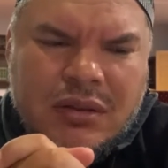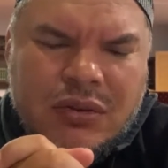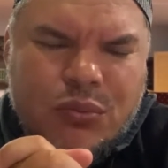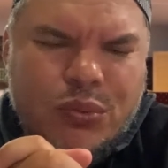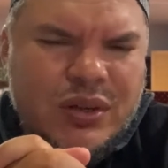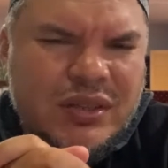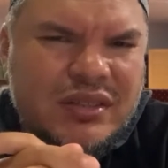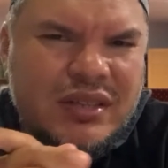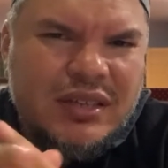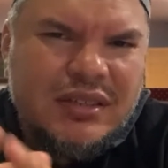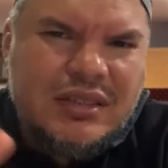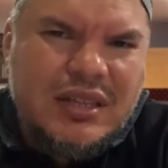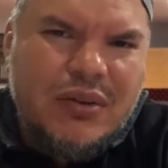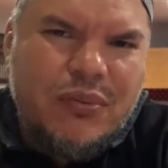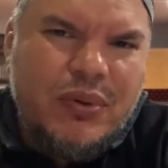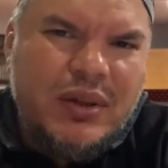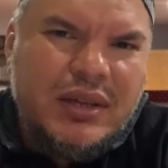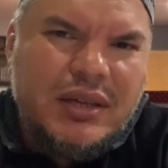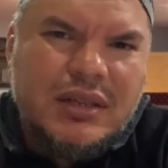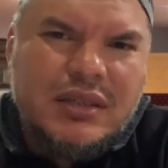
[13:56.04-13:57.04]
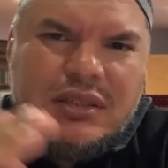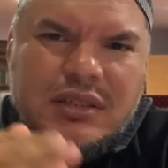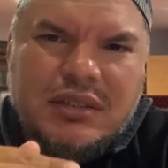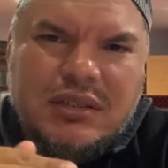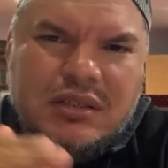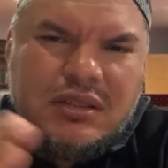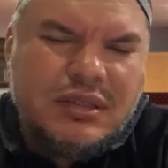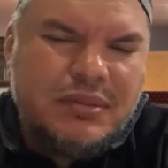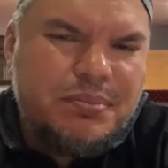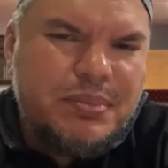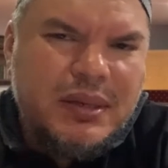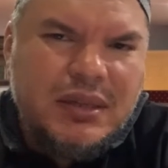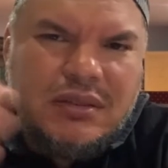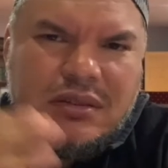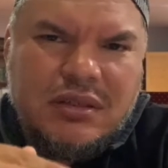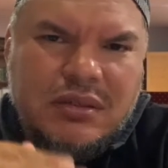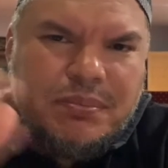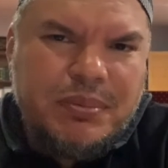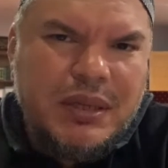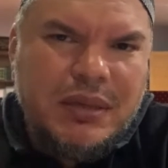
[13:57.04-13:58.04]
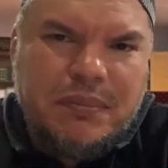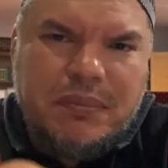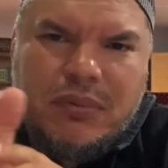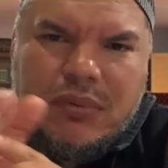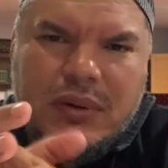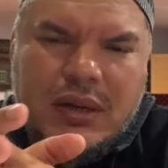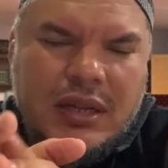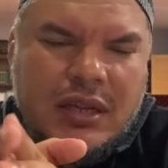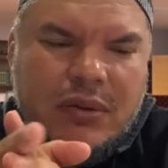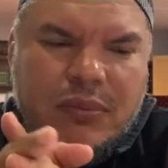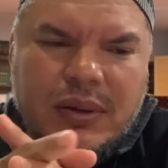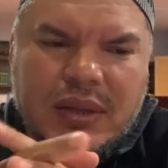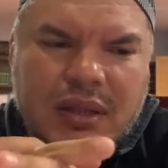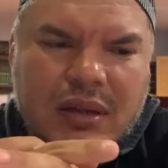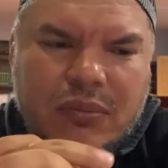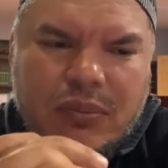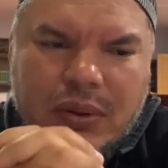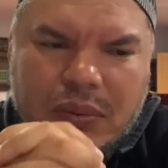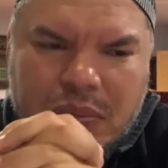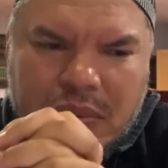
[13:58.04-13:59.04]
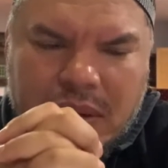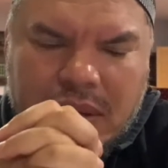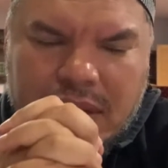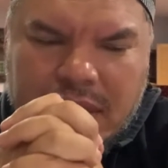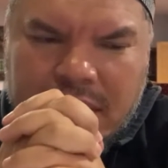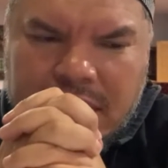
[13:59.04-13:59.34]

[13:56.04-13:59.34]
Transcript: We think that we can just speak to people any way that we want,